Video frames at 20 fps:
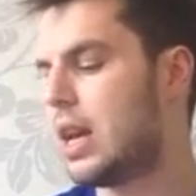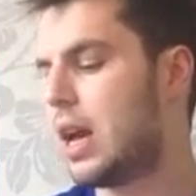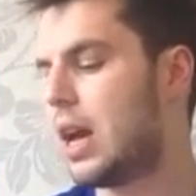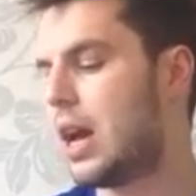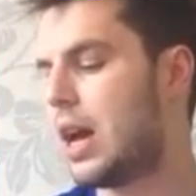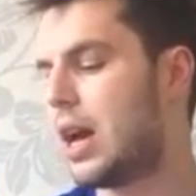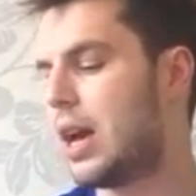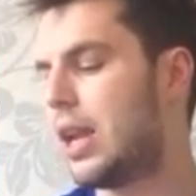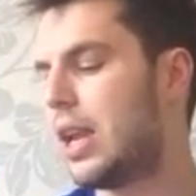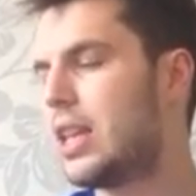
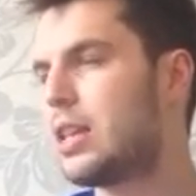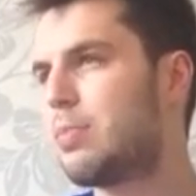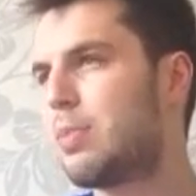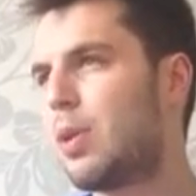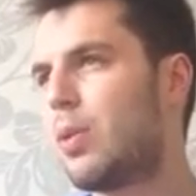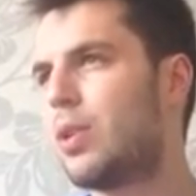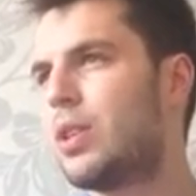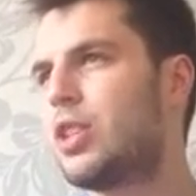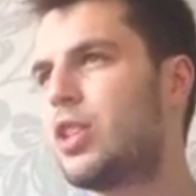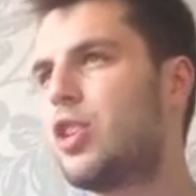Let's be
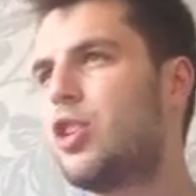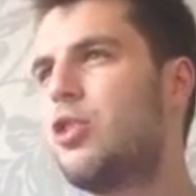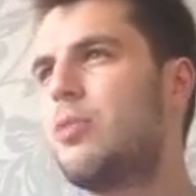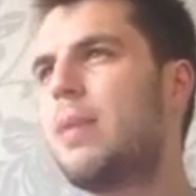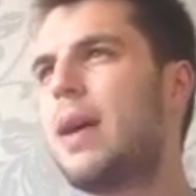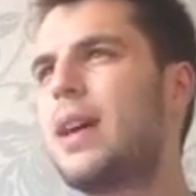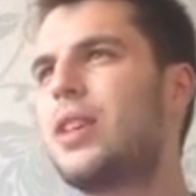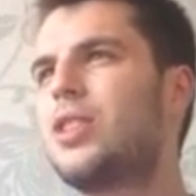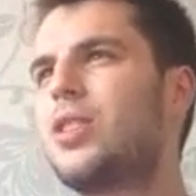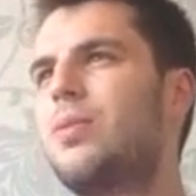honest, the
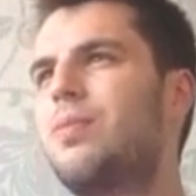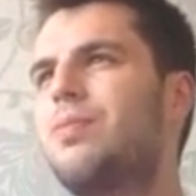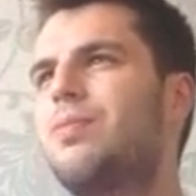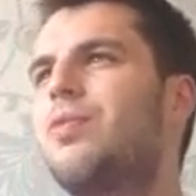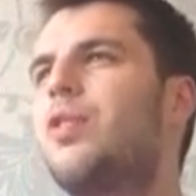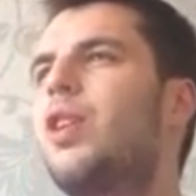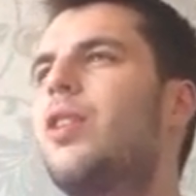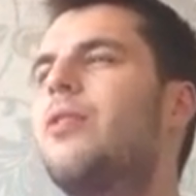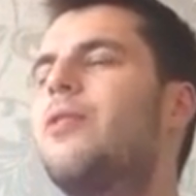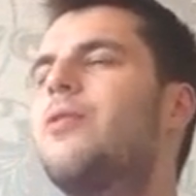Eubanks
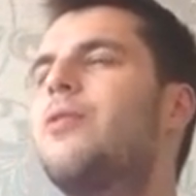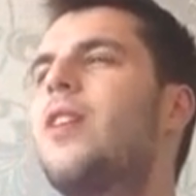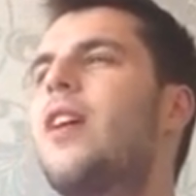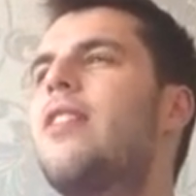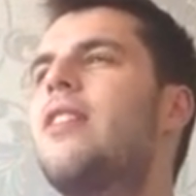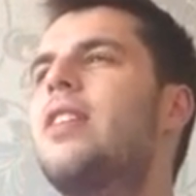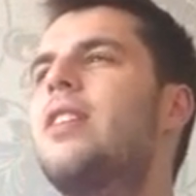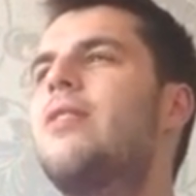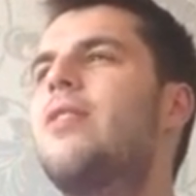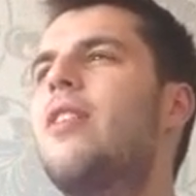are
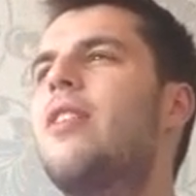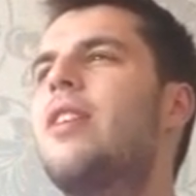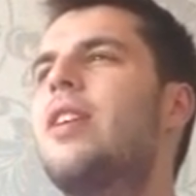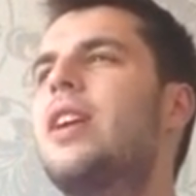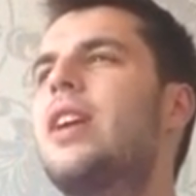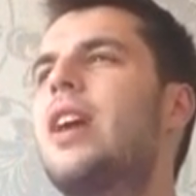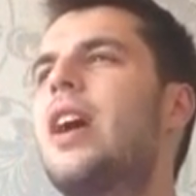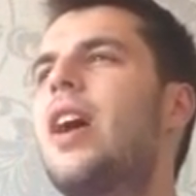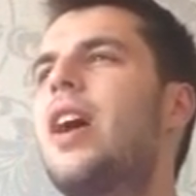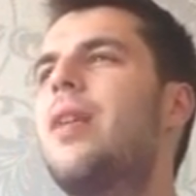very,
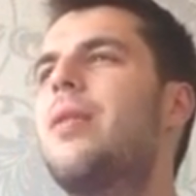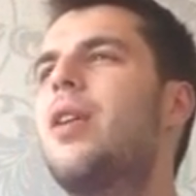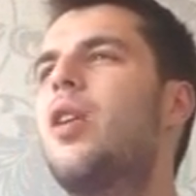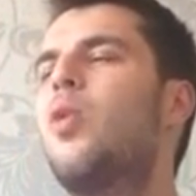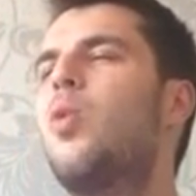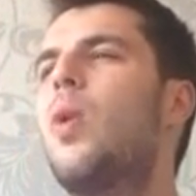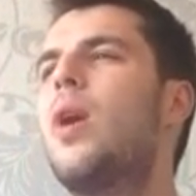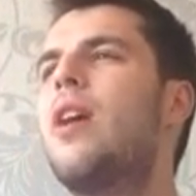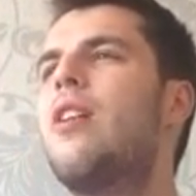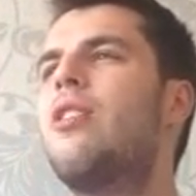very
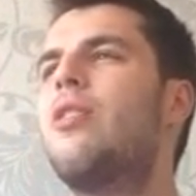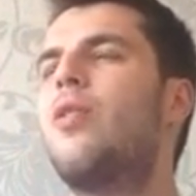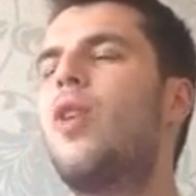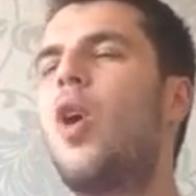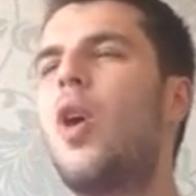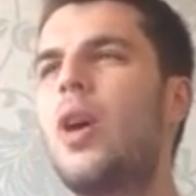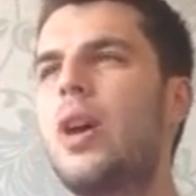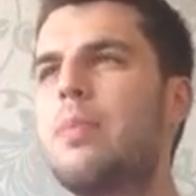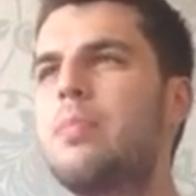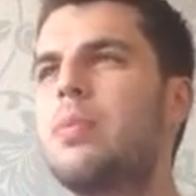aware
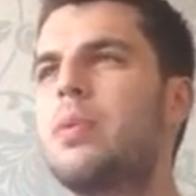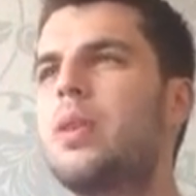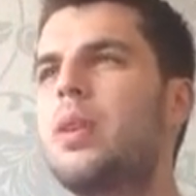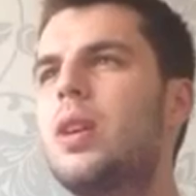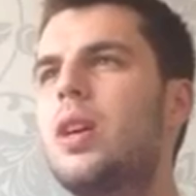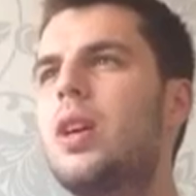of hype.